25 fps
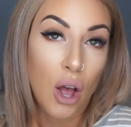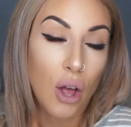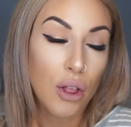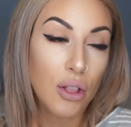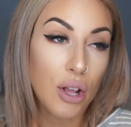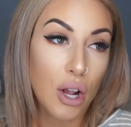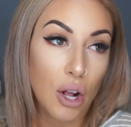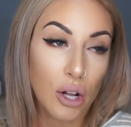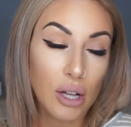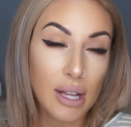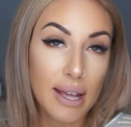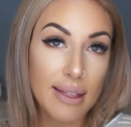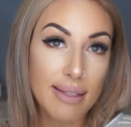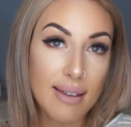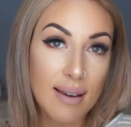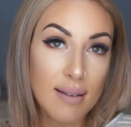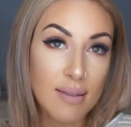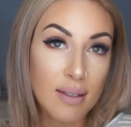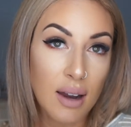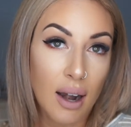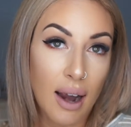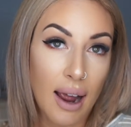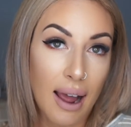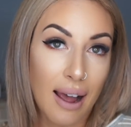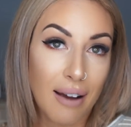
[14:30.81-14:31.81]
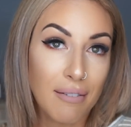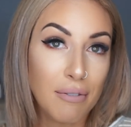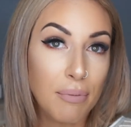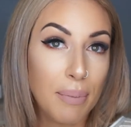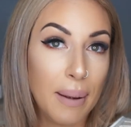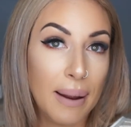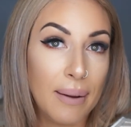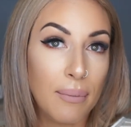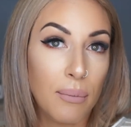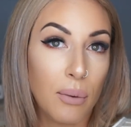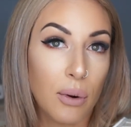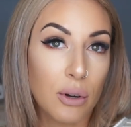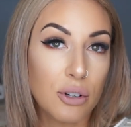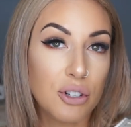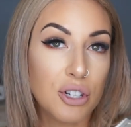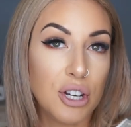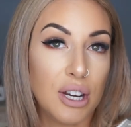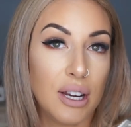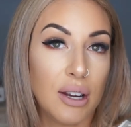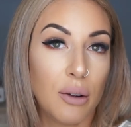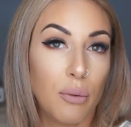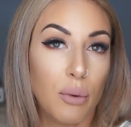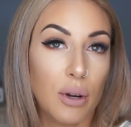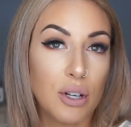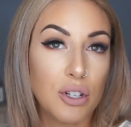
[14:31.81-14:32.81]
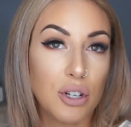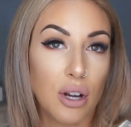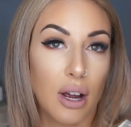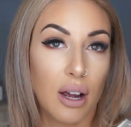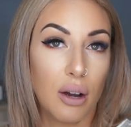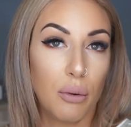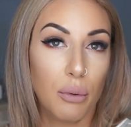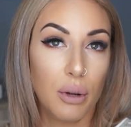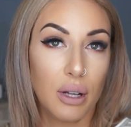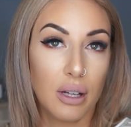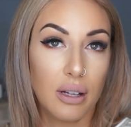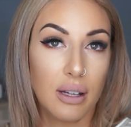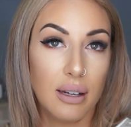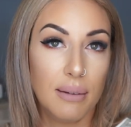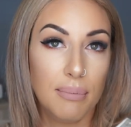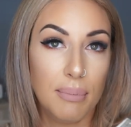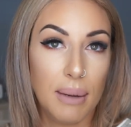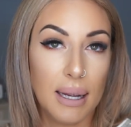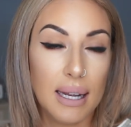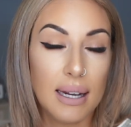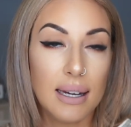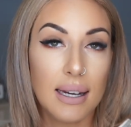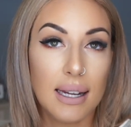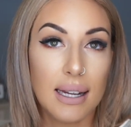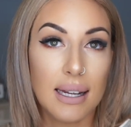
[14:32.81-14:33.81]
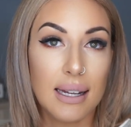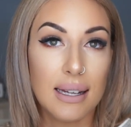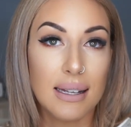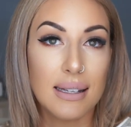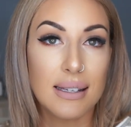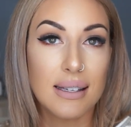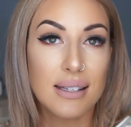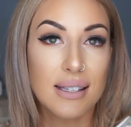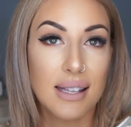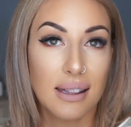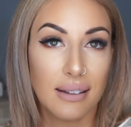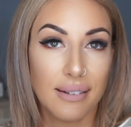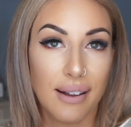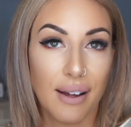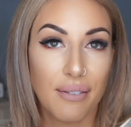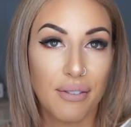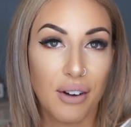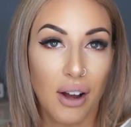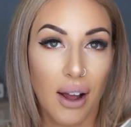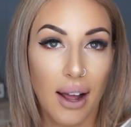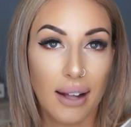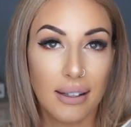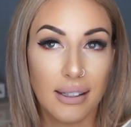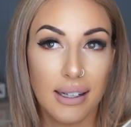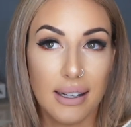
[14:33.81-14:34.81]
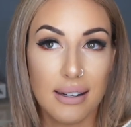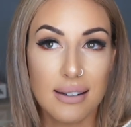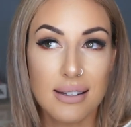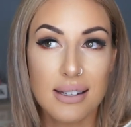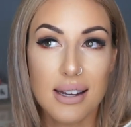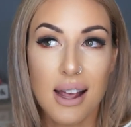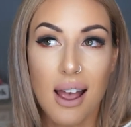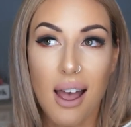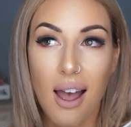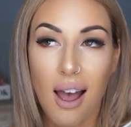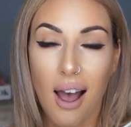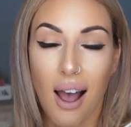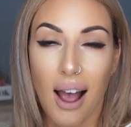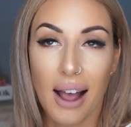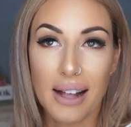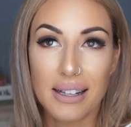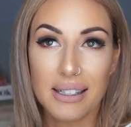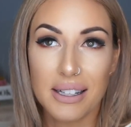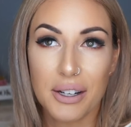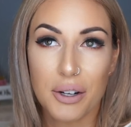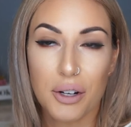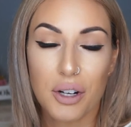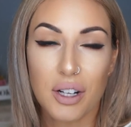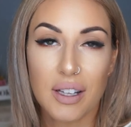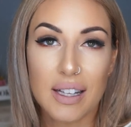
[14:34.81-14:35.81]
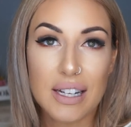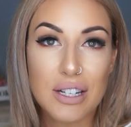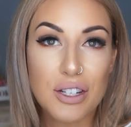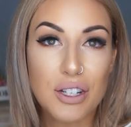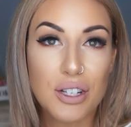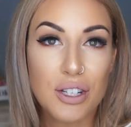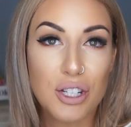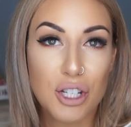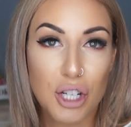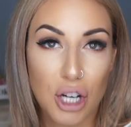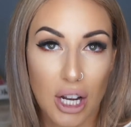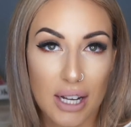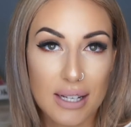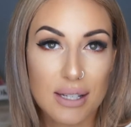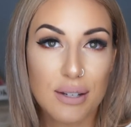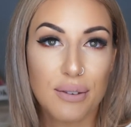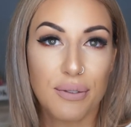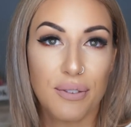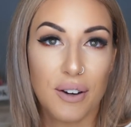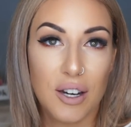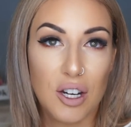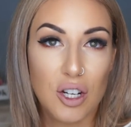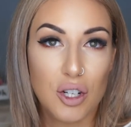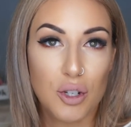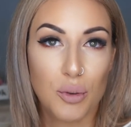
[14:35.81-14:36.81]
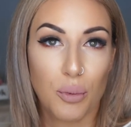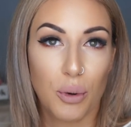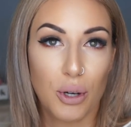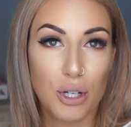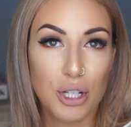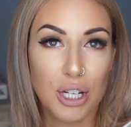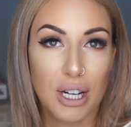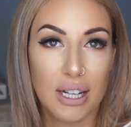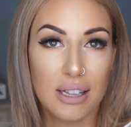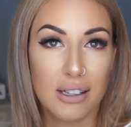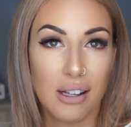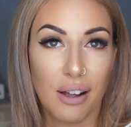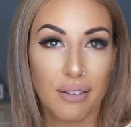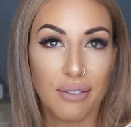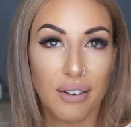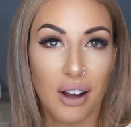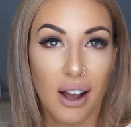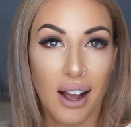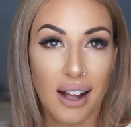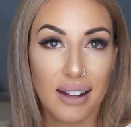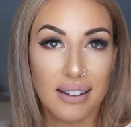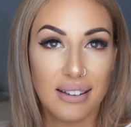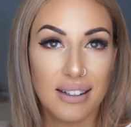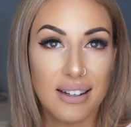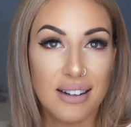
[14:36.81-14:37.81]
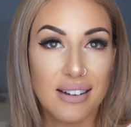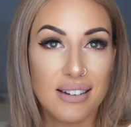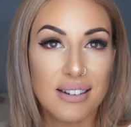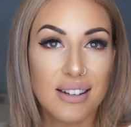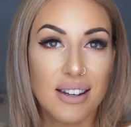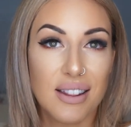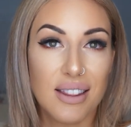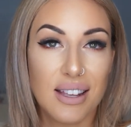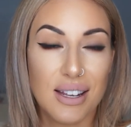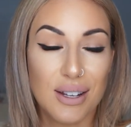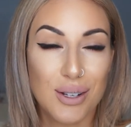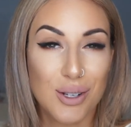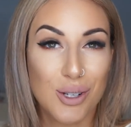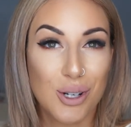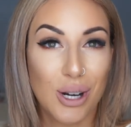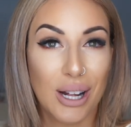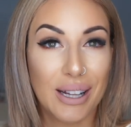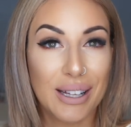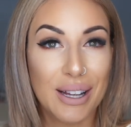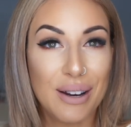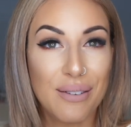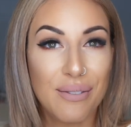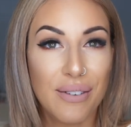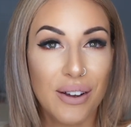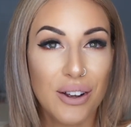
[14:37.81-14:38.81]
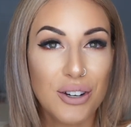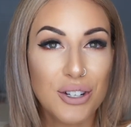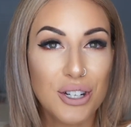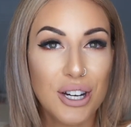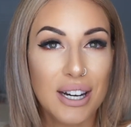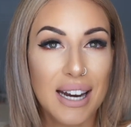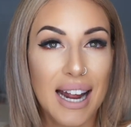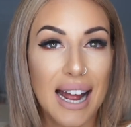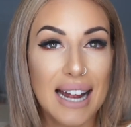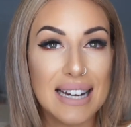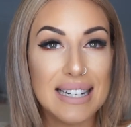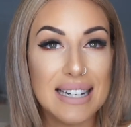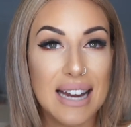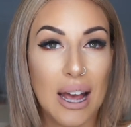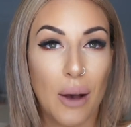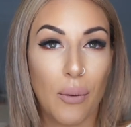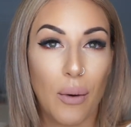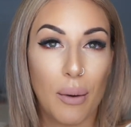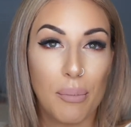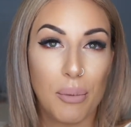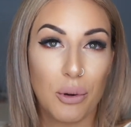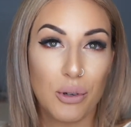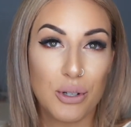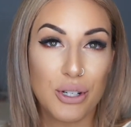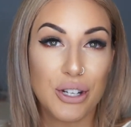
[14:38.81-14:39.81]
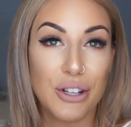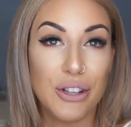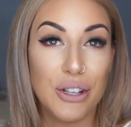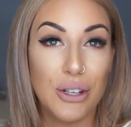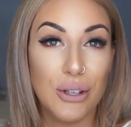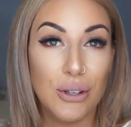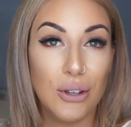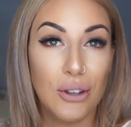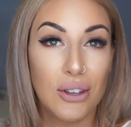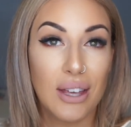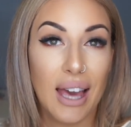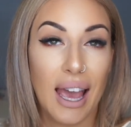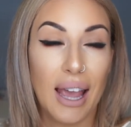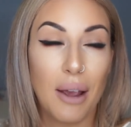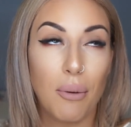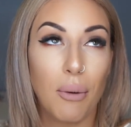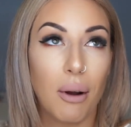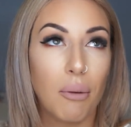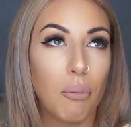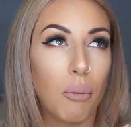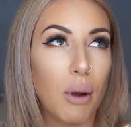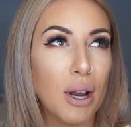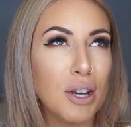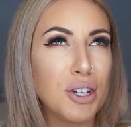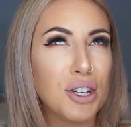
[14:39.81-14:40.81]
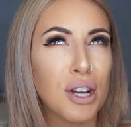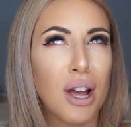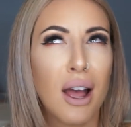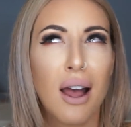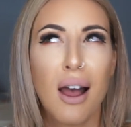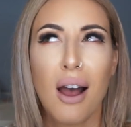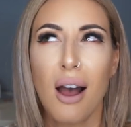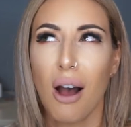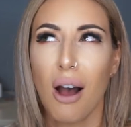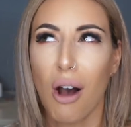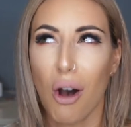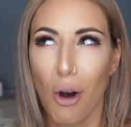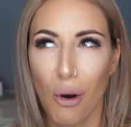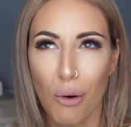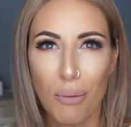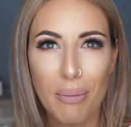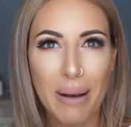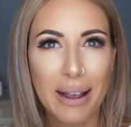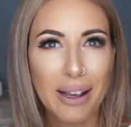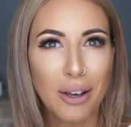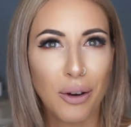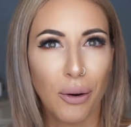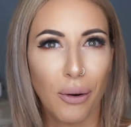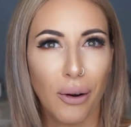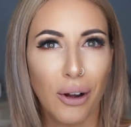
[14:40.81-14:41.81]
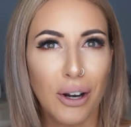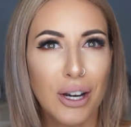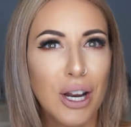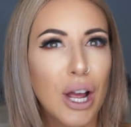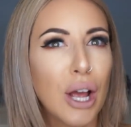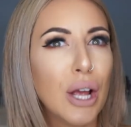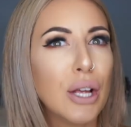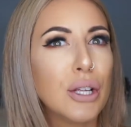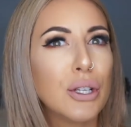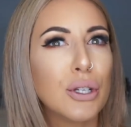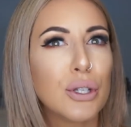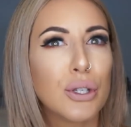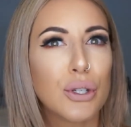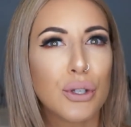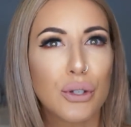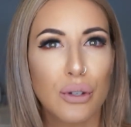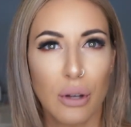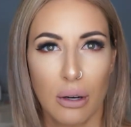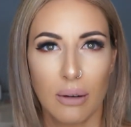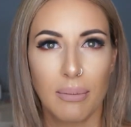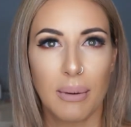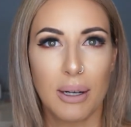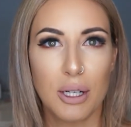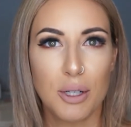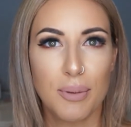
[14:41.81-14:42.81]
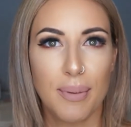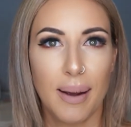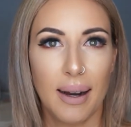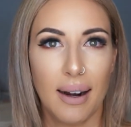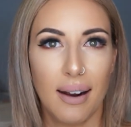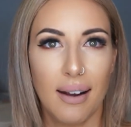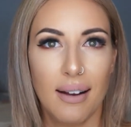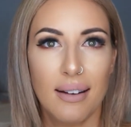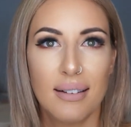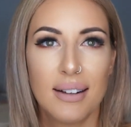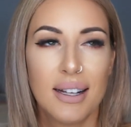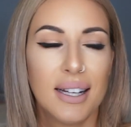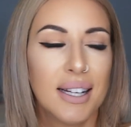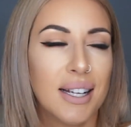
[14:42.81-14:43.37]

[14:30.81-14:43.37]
The only thing that I have been watching, which I will admit, is Love Island. I literally just finished watching Love Island, the Australian version, and now I'm on to the UK one, which, oh my god, so much better.